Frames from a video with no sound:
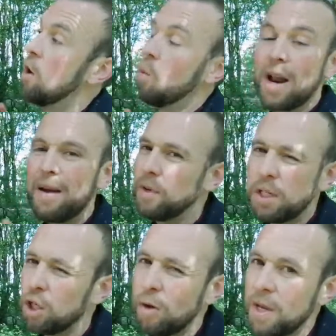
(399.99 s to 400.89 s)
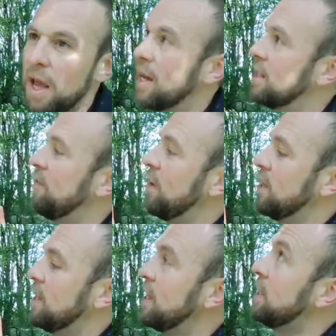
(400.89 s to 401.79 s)
What I haven't determined yet is if
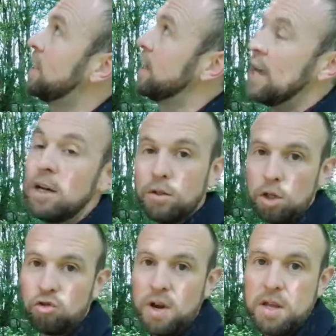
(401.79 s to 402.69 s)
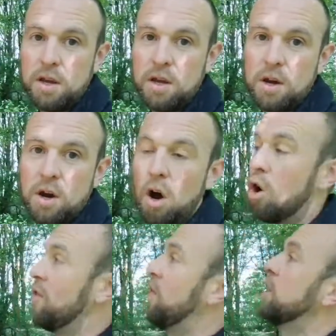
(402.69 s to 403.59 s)
it's this that killed the tree,
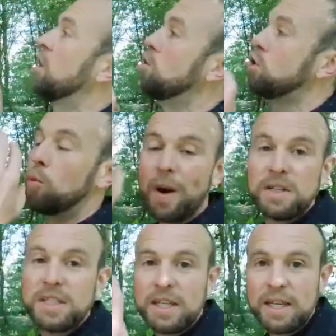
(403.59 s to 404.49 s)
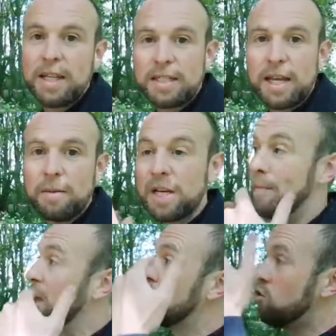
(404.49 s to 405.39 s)
or if it's also parasitic at the same time,
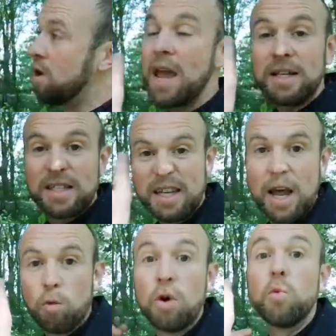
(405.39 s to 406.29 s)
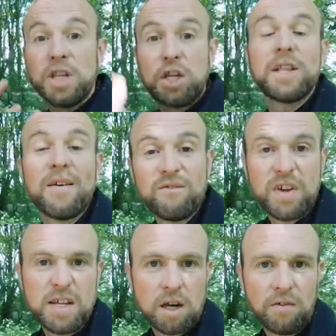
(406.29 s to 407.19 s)
then creates the dead wood which it then
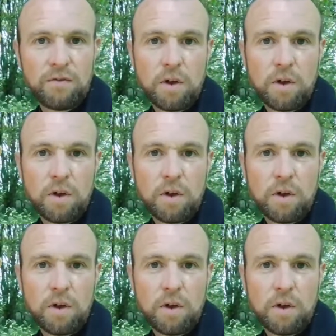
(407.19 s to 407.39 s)
feeds off.